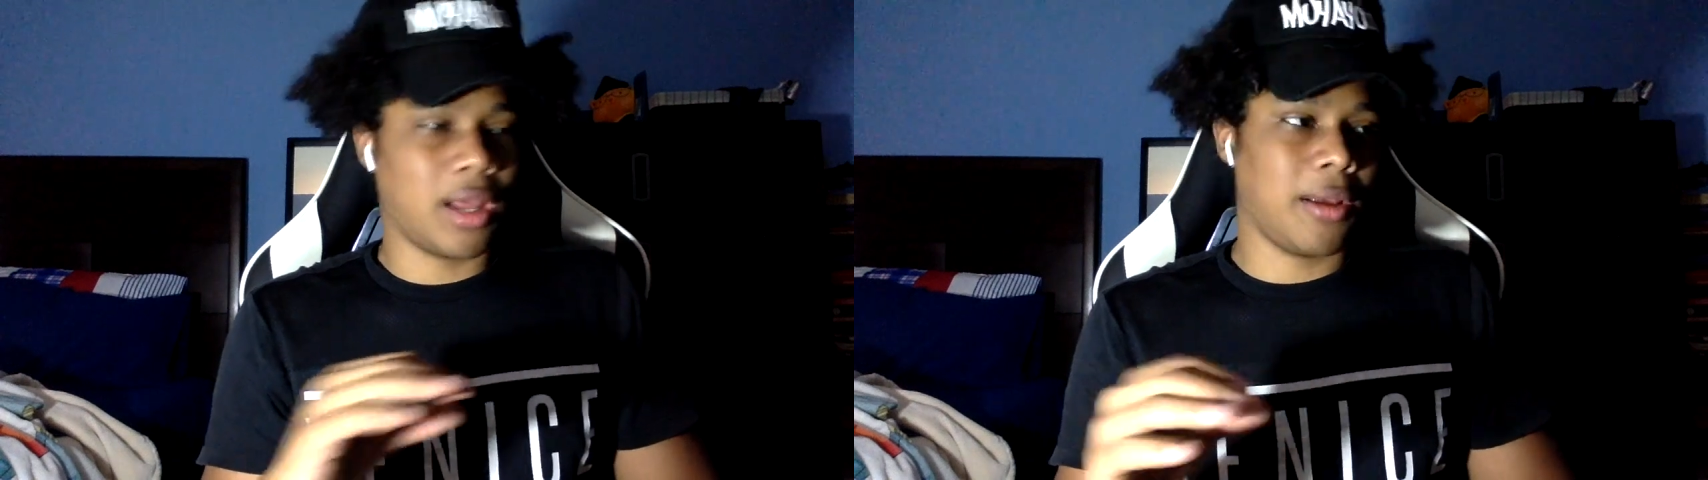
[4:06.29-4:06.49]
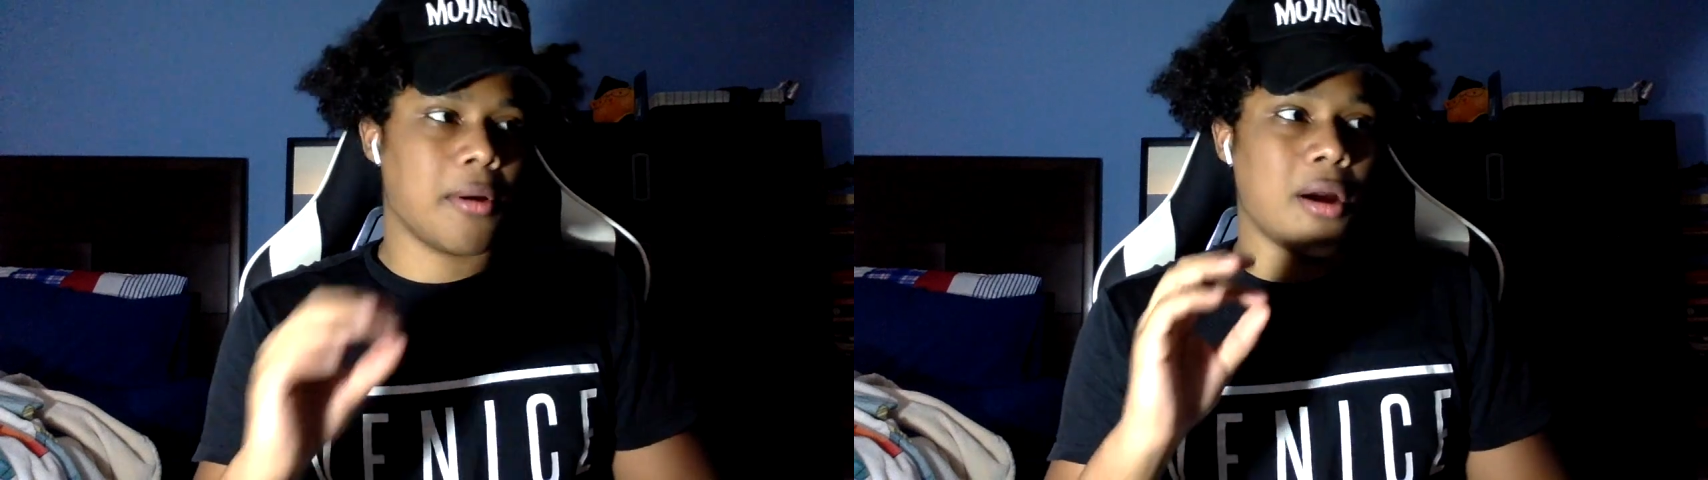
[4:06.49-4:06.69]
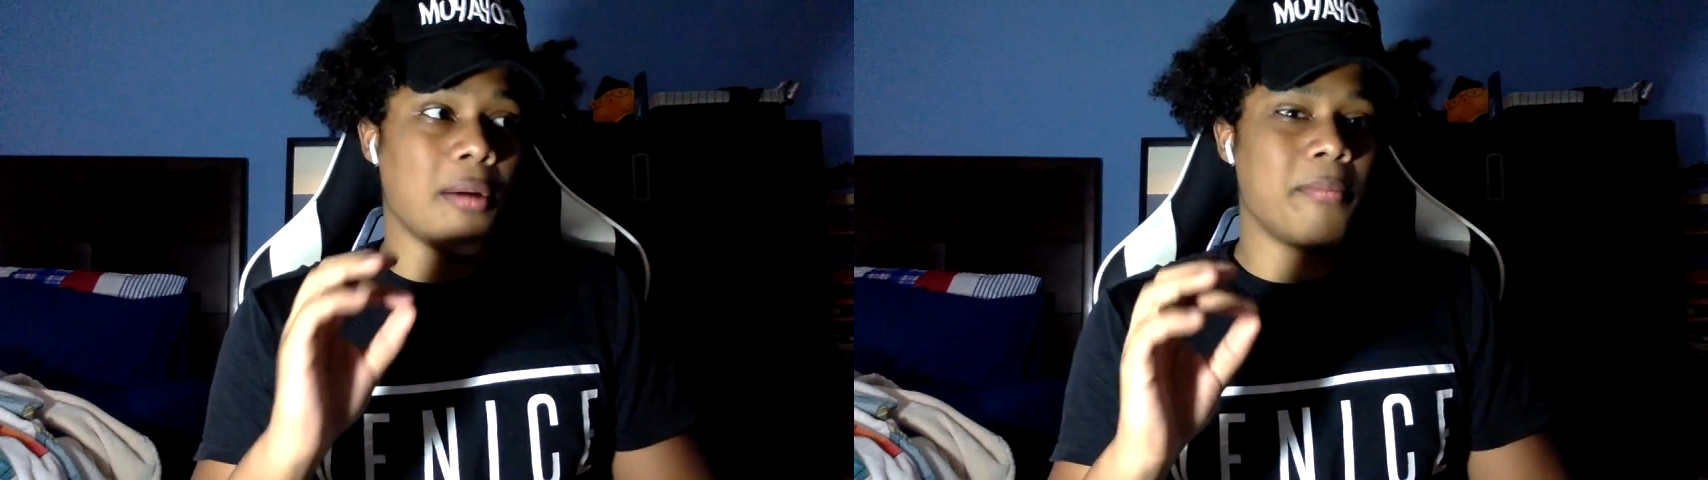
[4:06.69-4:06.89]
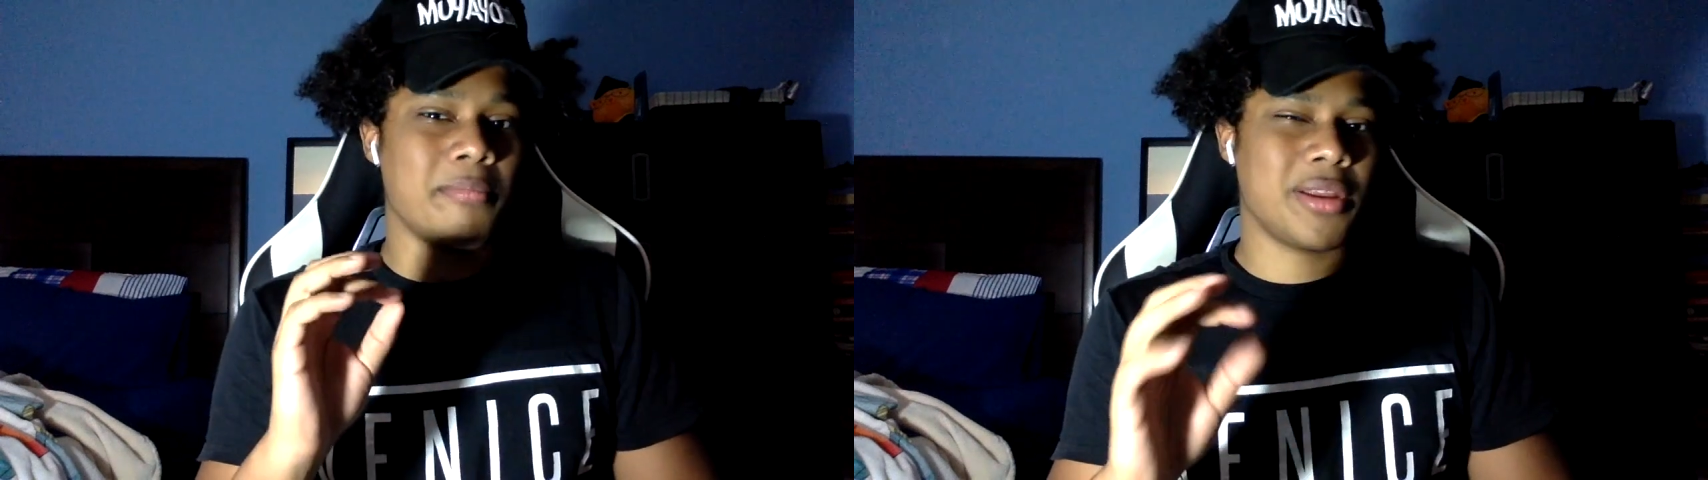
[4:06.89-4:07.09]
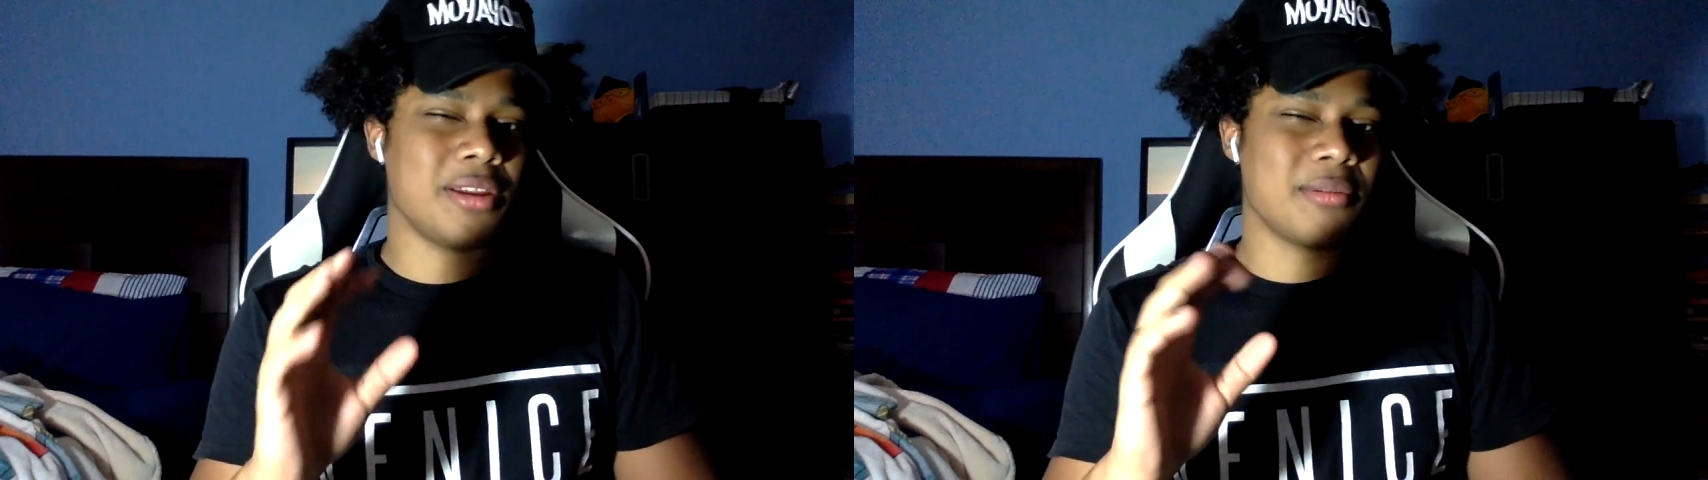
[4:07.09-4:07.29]
like a
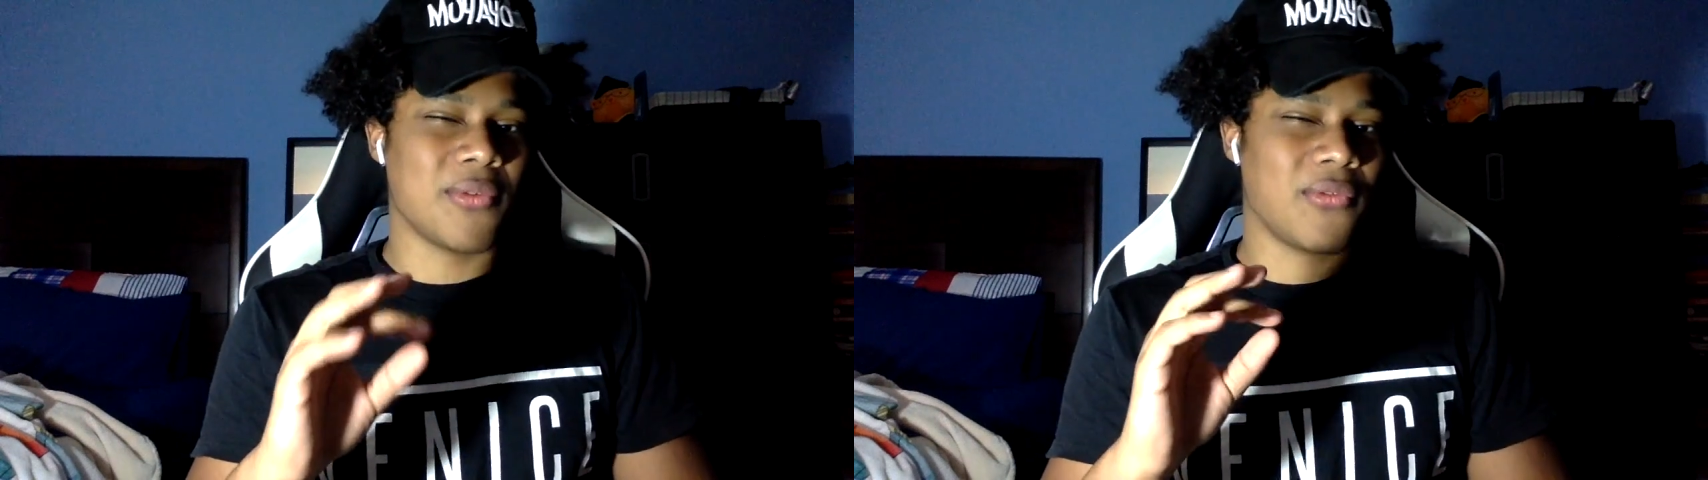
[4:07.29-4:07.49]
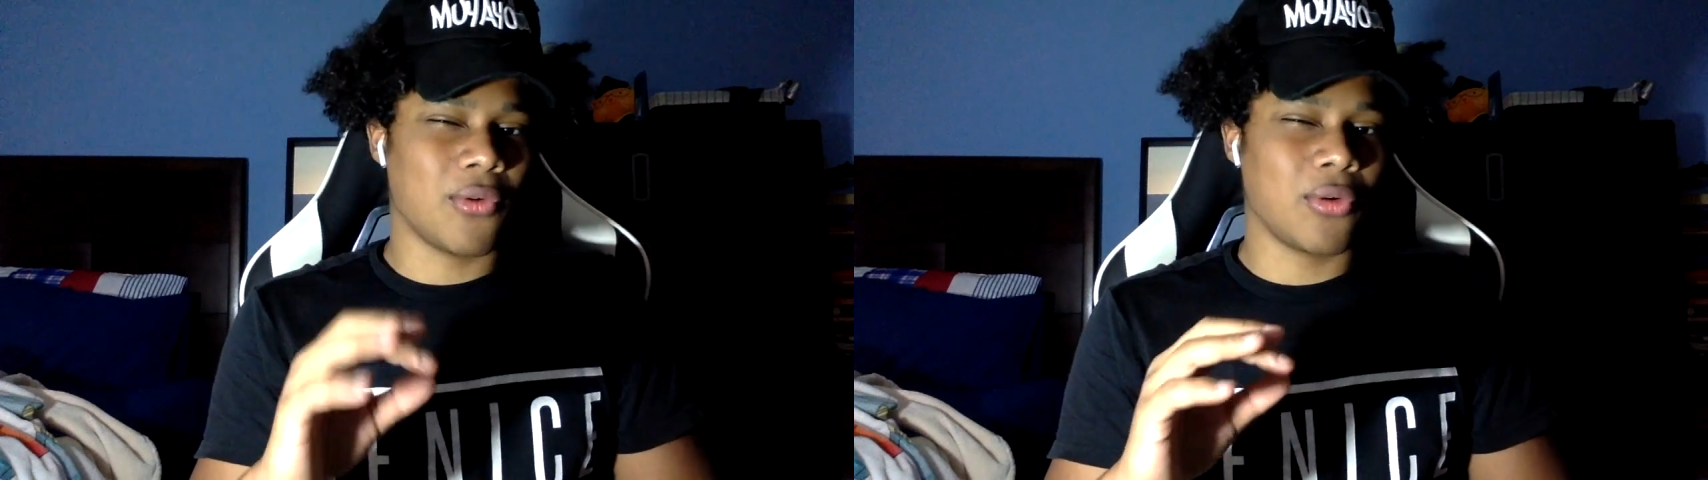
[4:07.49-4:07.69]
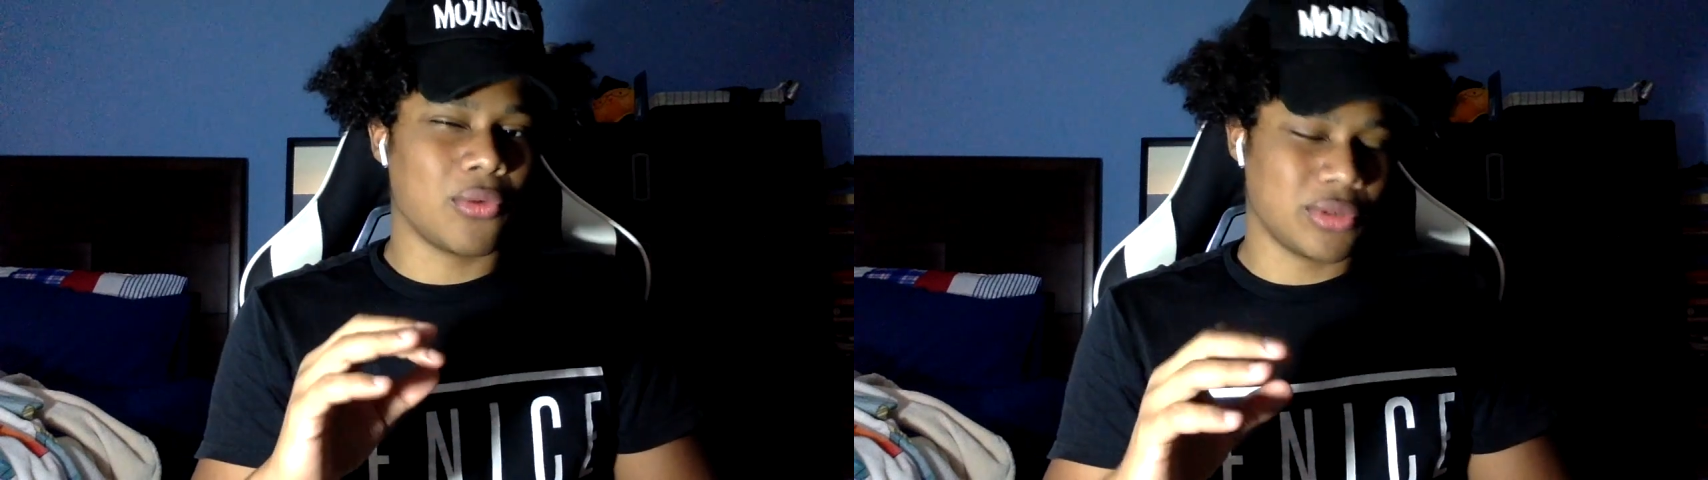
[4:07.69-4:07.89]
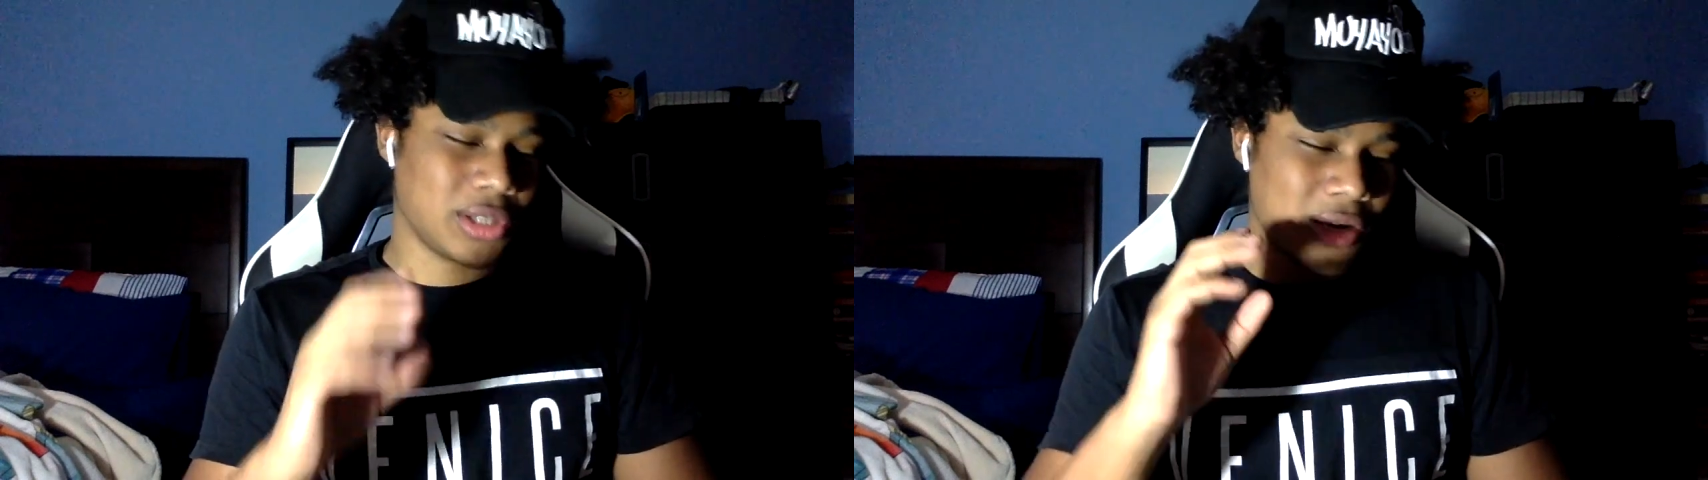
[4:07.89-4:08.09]
minute before quarantine.